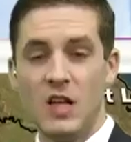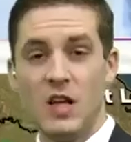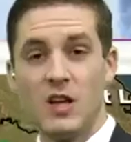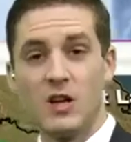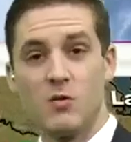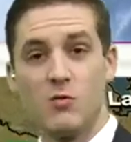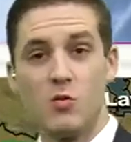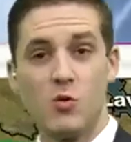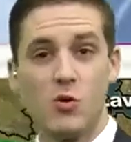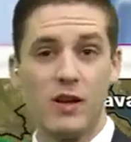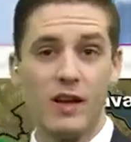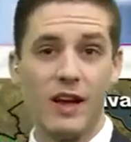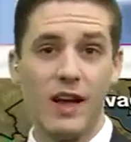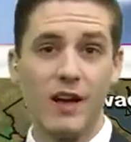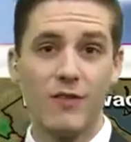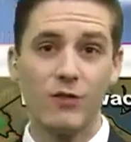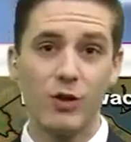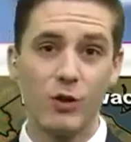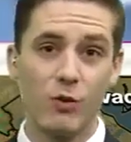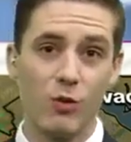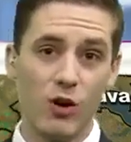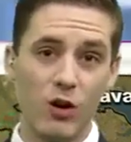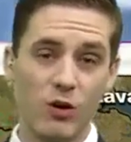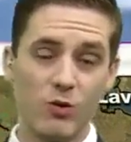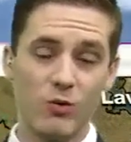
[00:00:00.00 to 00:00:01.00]
Good morning,
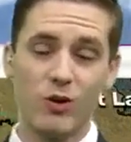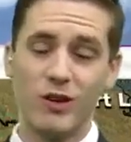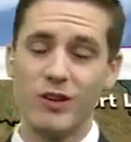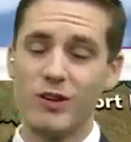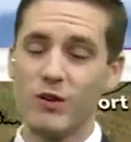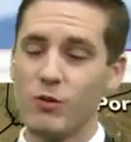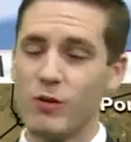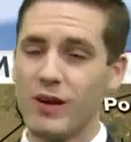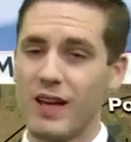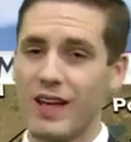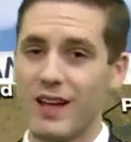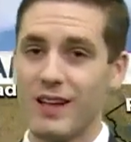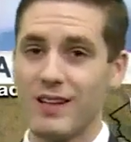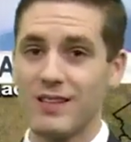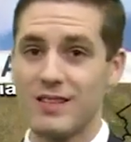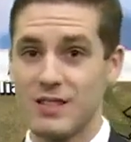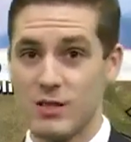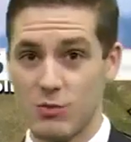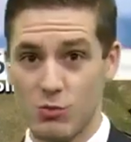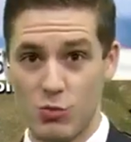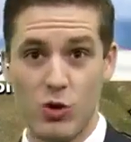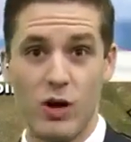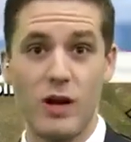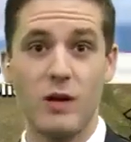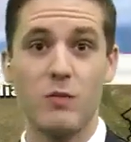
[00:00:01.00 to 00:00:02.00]
everyone. Well, I know we had
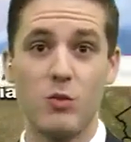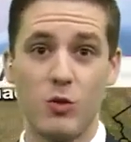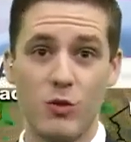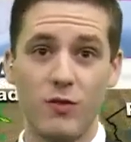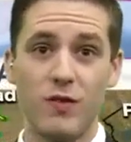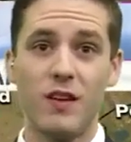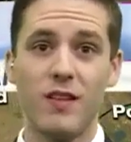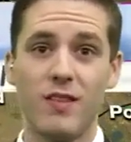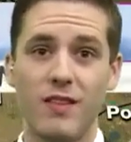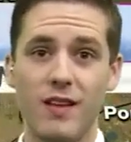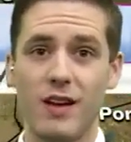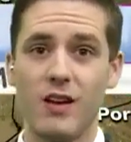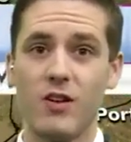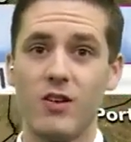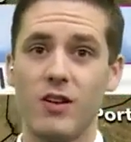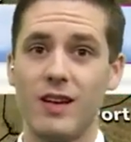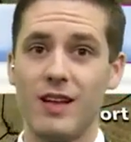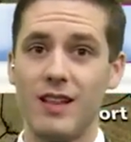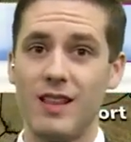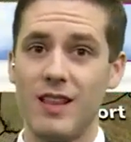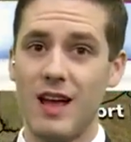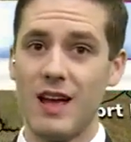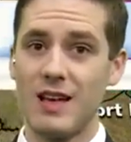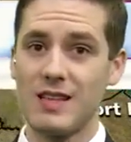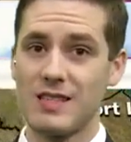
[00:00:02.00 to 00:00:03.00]
some rain move into the
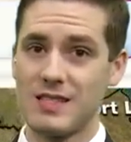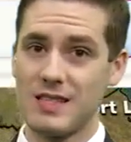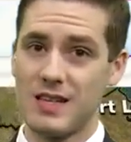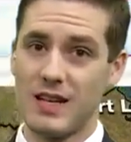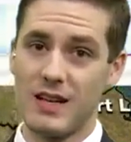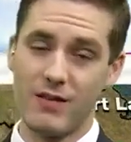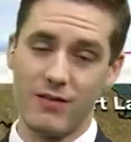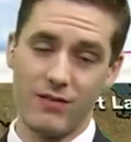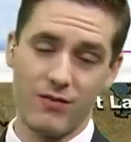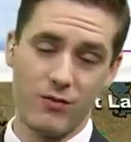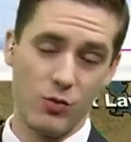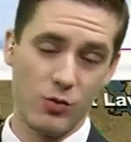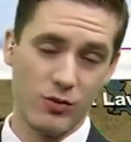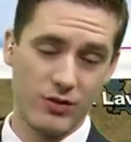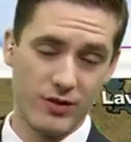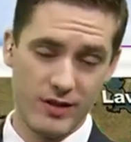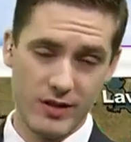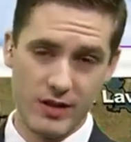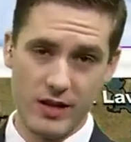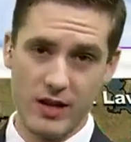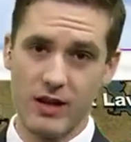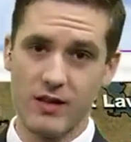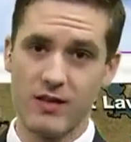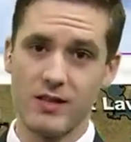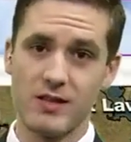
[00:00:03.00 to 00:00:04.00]
area last night. It
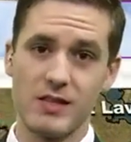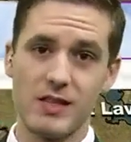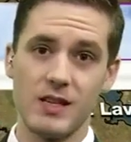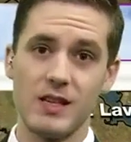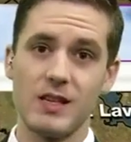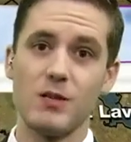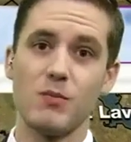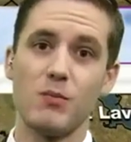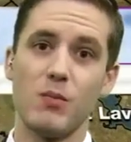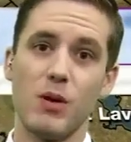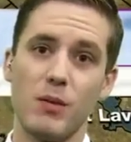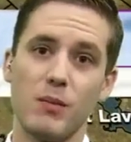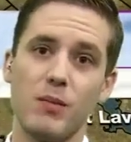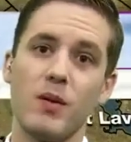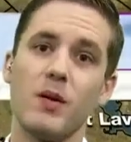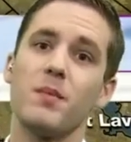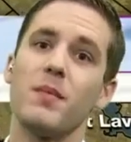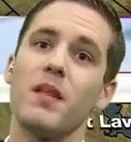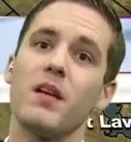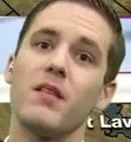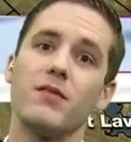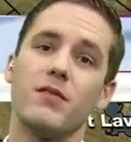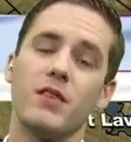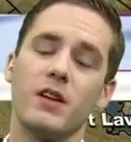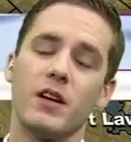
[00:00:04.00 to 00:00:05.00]
forced uh, the city to bump up
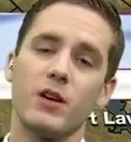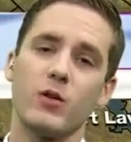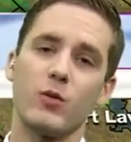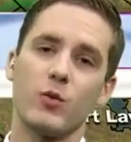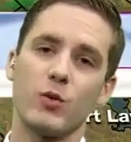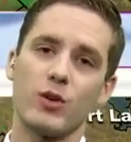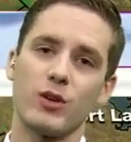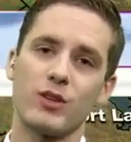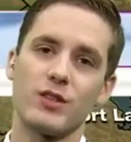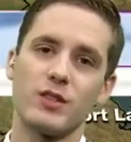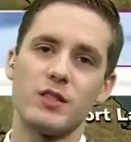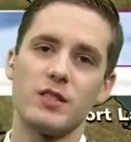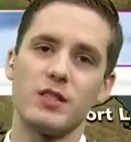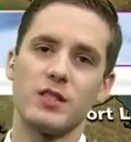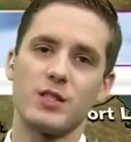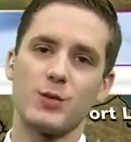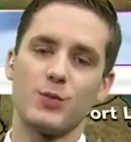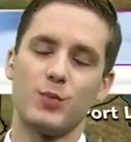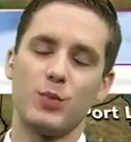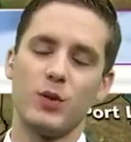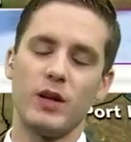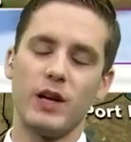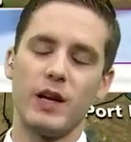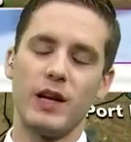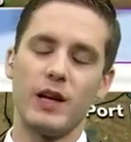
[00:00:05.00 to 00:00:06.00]
that fireworks
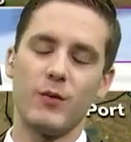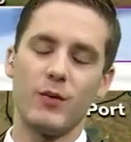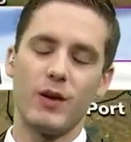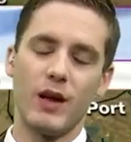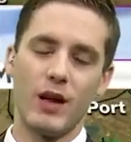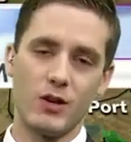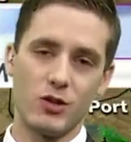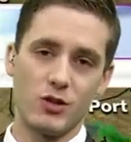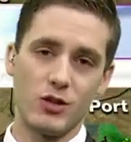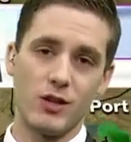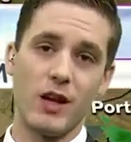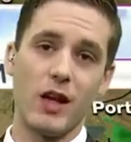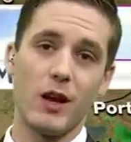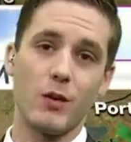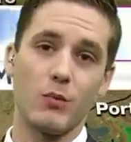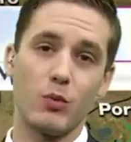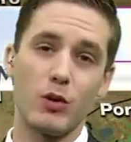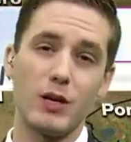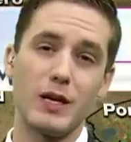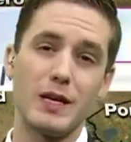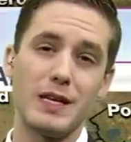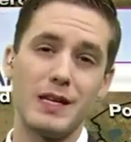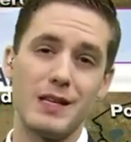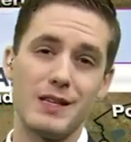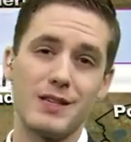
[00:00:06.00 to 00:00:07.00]
display, and we actually got a
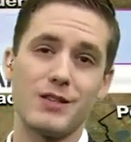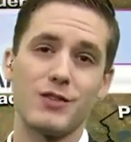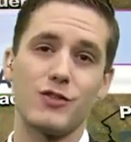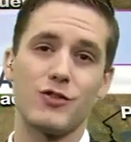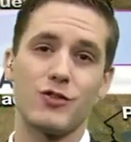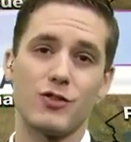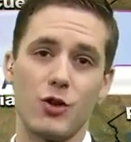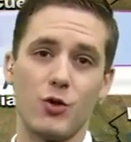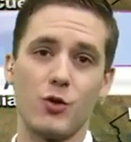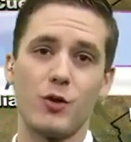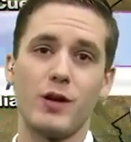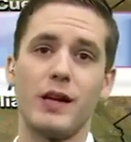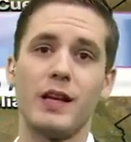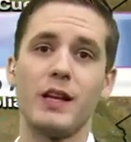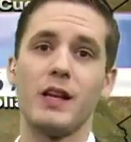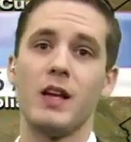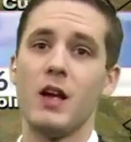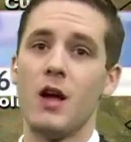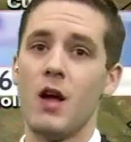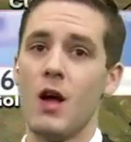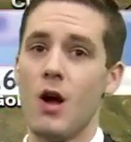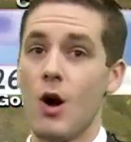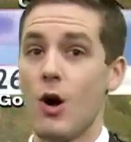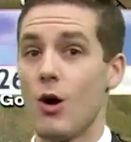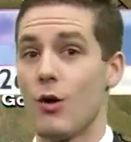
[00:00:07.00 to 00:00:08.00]
pretty decent soaking
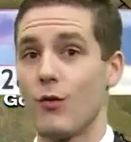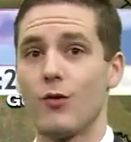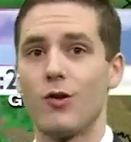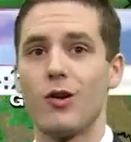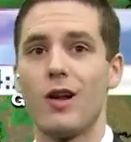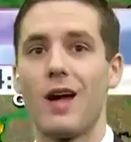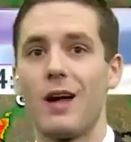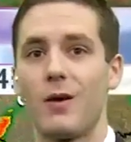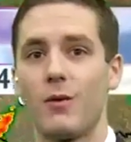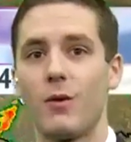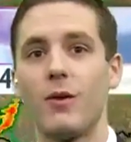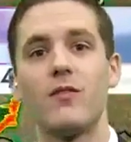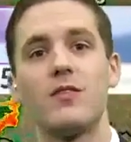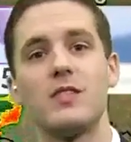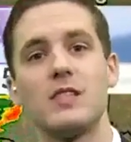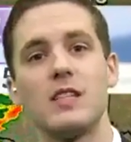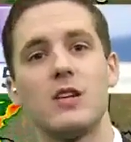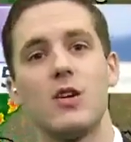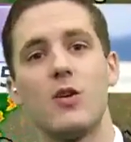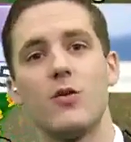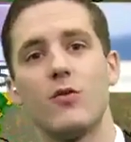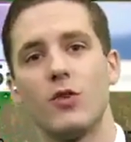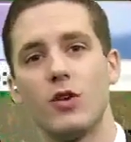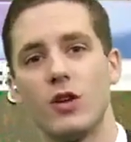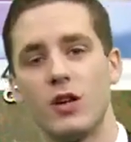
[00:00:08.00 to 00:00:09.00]
overnight. We've
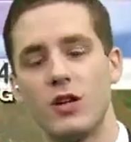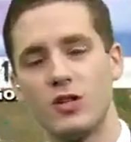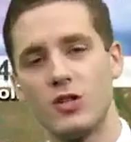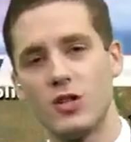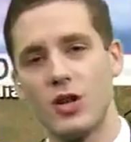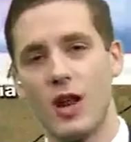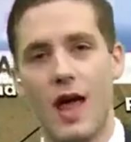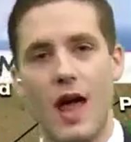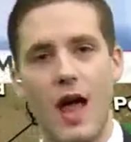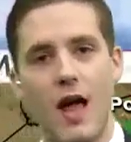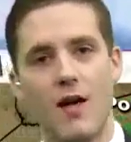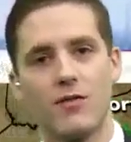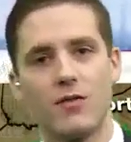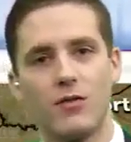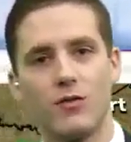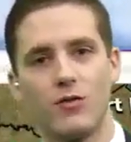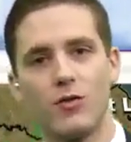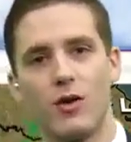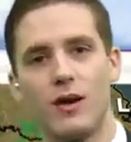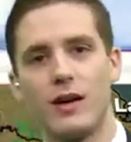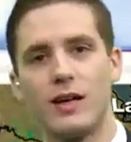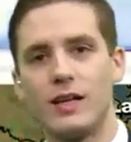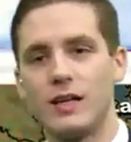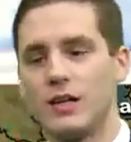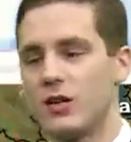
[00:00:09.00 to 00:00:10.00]
seen over an inch and a half of
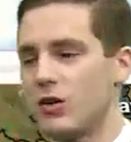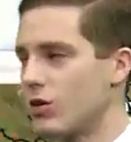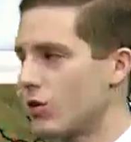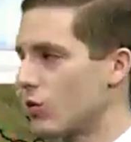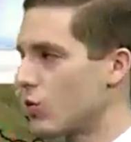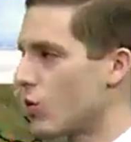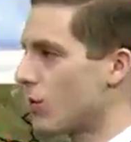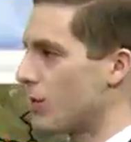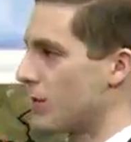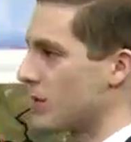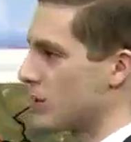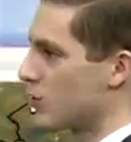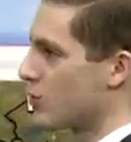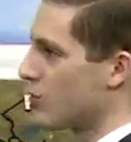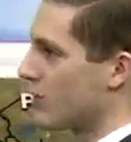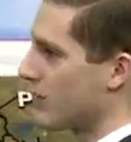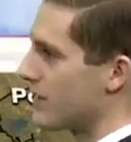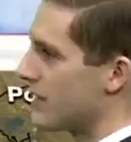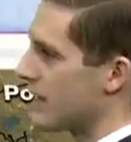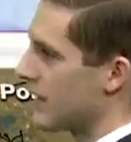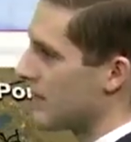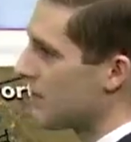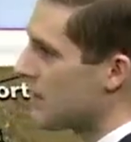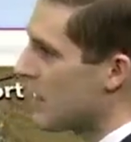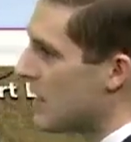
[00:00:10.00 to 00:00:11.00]
rain here in Corpus
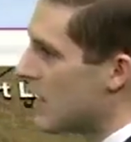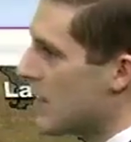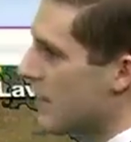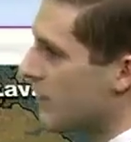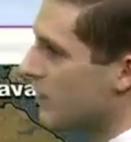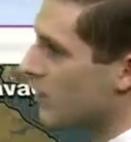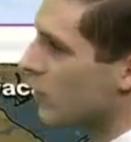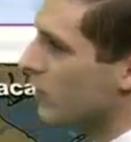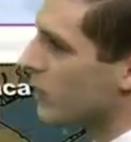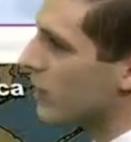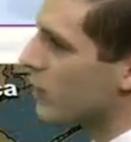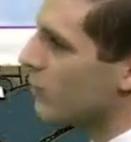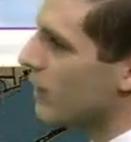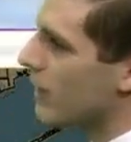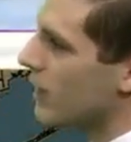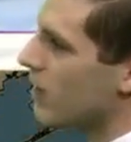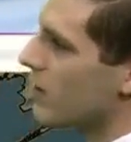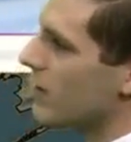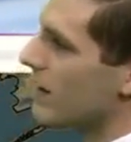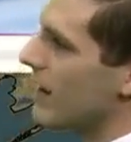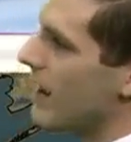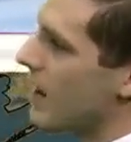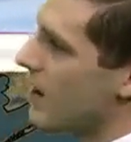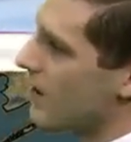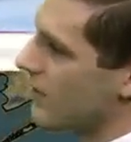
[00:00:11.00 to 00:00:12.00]
Christi. If you look at
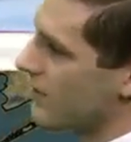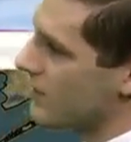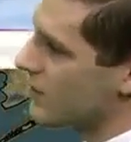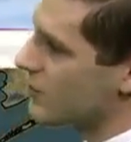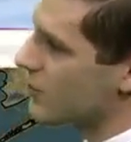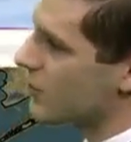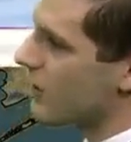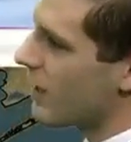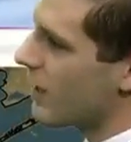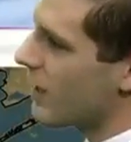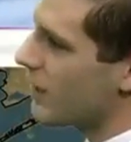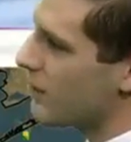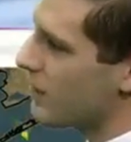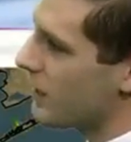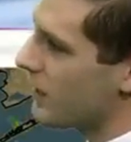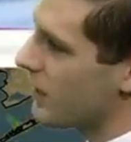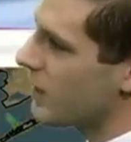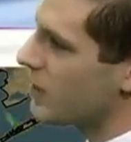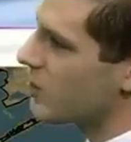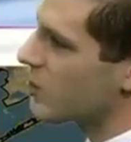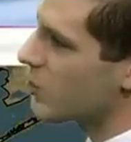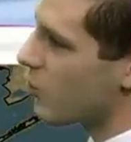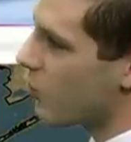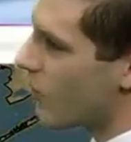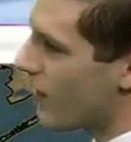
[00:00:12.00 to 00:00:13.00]
radar now, things are kind of
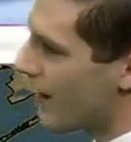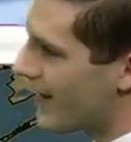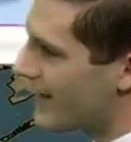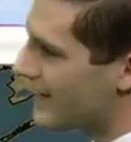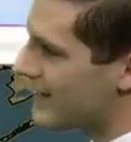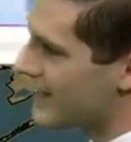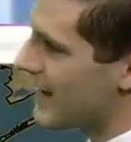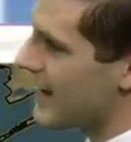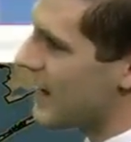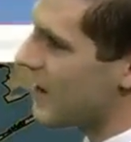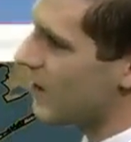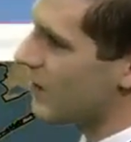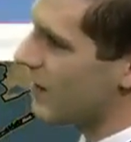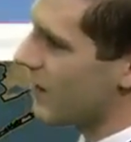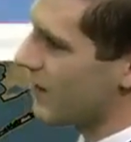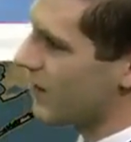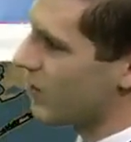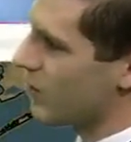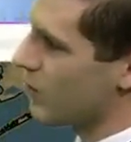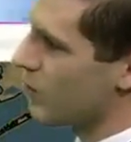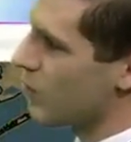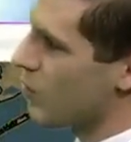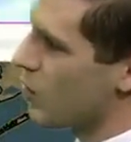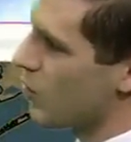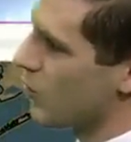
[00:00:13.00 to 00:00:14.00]
beginning to quiet down
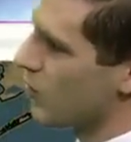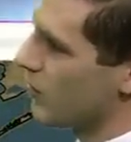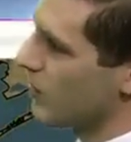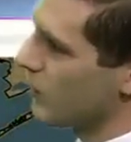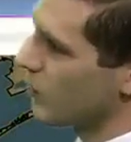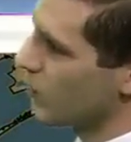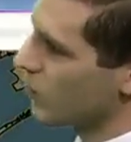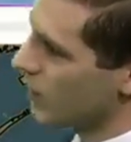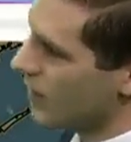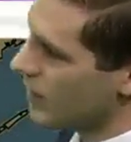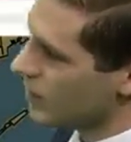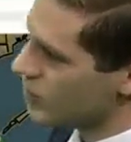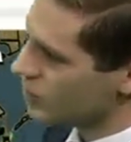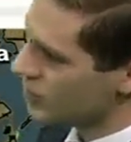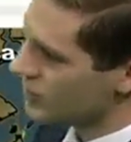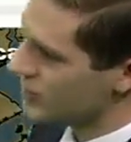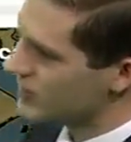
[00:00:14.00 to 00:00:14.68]
at the moment. We're actually